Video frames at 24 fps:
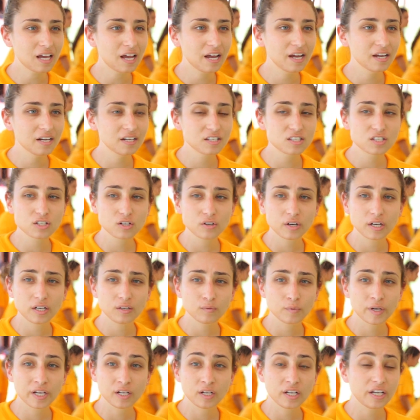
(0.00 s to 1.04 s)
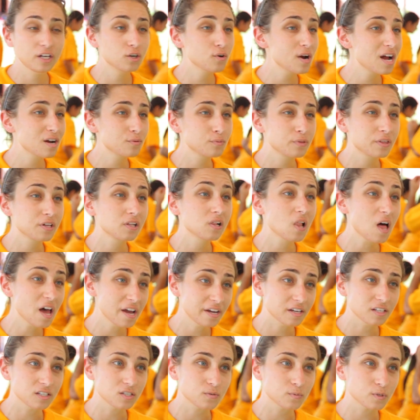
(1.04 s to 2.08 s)
And it's a great way to interact with the
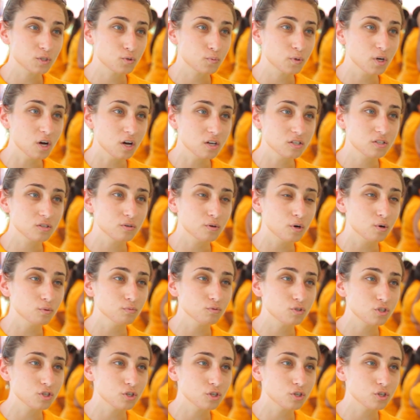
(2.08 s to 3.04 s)
clients, which we also don't